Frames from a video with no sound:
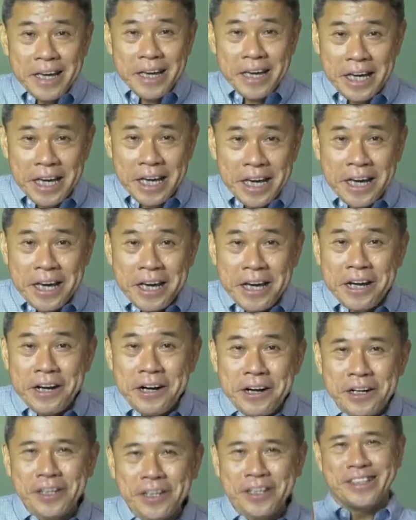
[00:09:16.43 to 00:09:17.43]

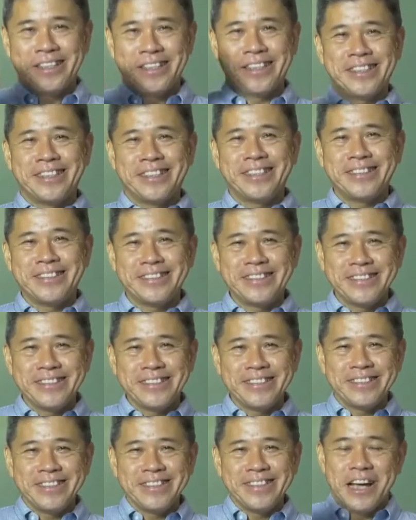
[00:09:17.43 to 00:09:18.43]
here,
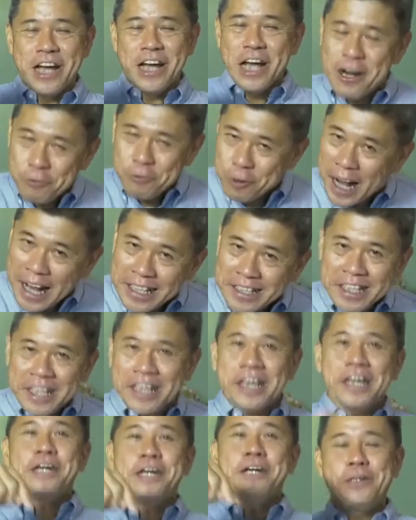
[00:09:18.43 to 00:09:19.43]
right
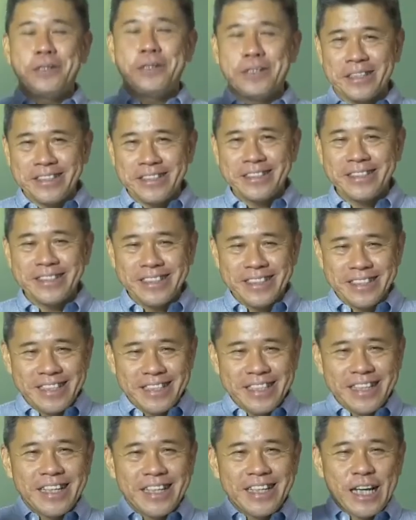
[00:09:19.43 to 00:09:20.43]
here.
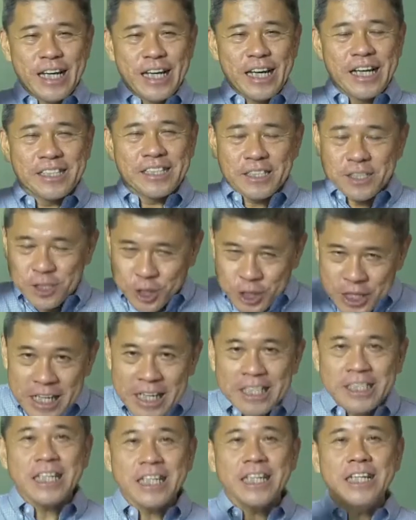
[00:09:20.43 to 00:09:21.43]

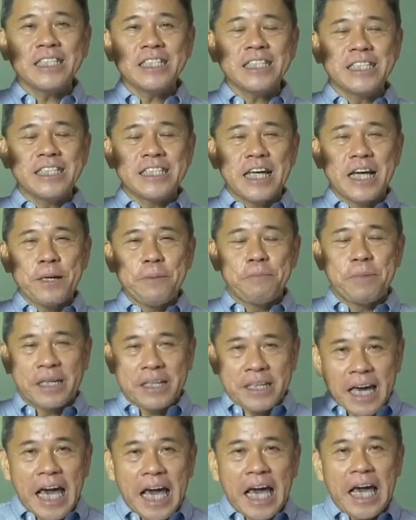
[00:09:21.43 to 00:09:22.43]
Jesus
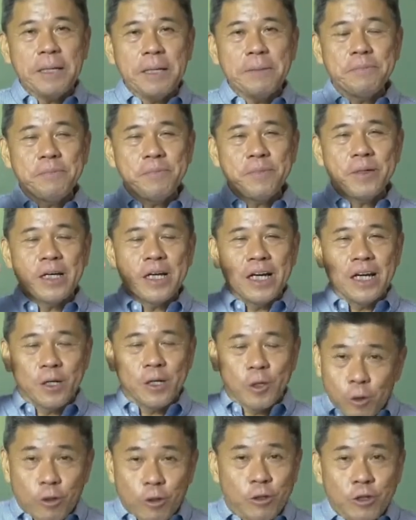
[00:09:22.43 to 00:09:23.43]
became
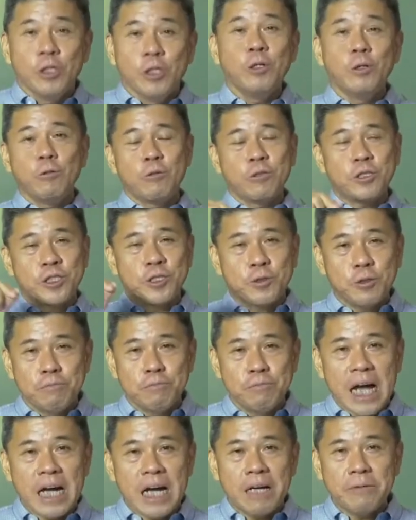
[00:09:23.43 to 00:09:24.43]
good news to
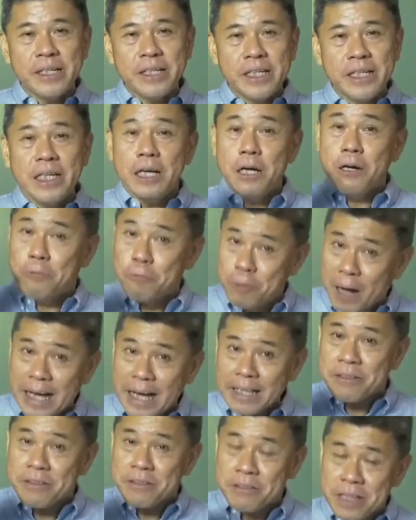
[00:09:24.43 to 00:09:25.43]
Mary
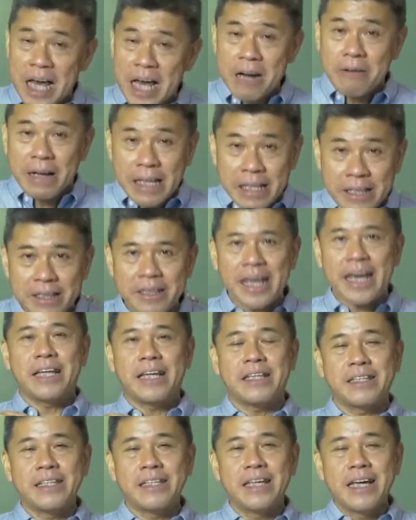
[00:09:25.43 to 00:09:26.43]
right there and
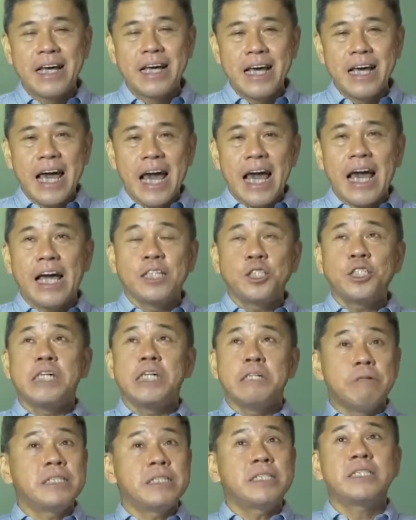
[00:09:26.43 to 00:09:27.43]
then. And
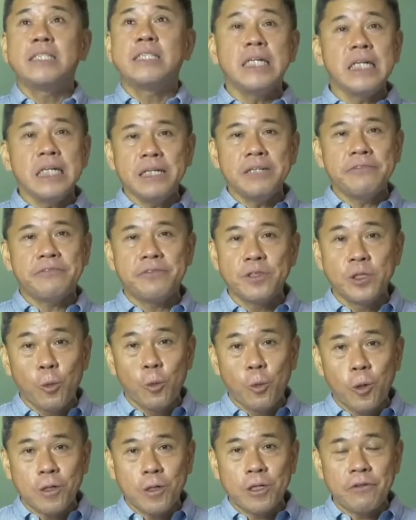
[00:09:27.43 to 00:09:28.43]
she received the
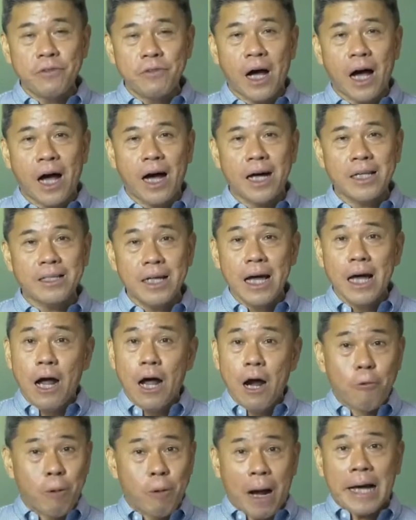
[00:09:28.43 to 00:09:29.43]
Word of God
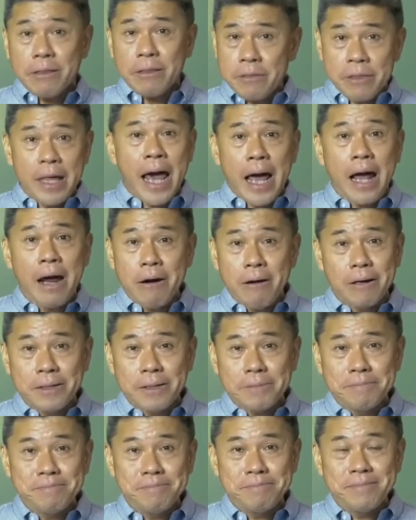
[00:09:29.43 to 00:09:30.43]
right
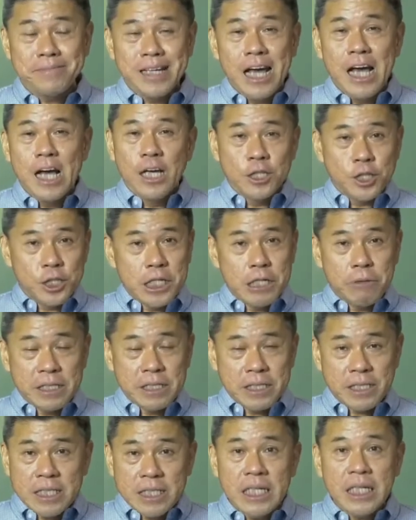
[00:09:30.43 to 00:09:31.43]
there. She
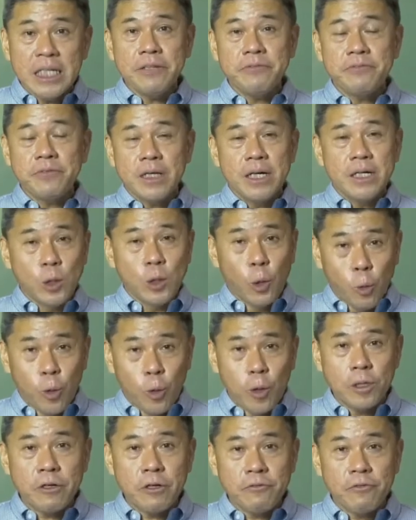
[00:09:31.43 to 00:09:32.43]
received the
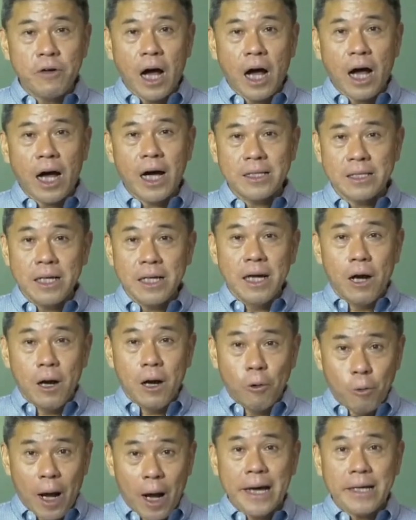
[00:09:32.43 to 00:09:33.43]
Word of God
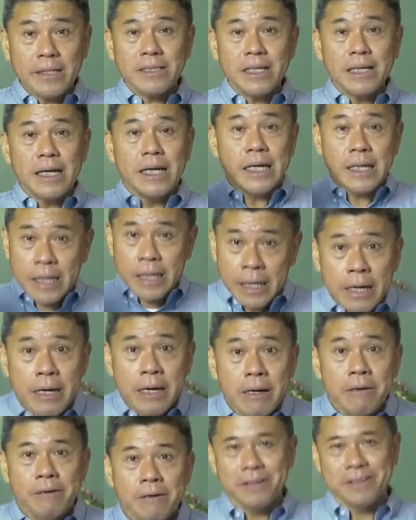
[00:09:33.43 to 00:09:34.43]
right
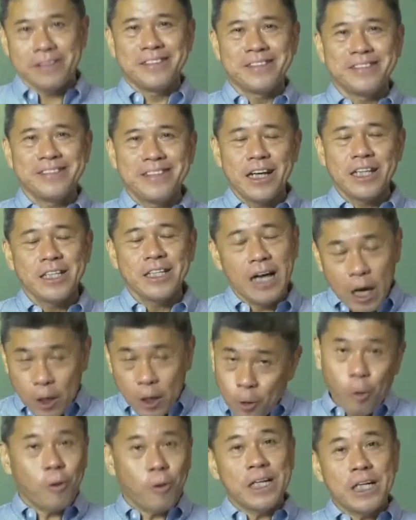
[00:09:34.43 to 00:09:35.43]
here,
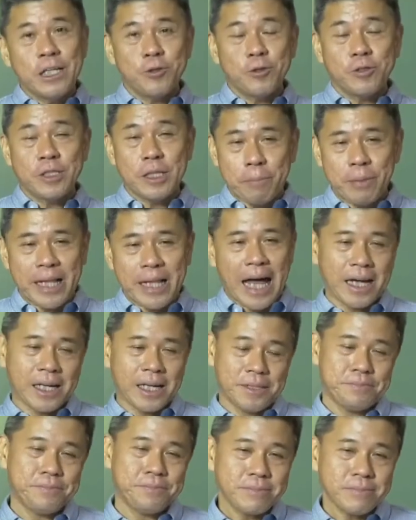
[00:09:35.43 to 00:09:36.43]
according to the plaque.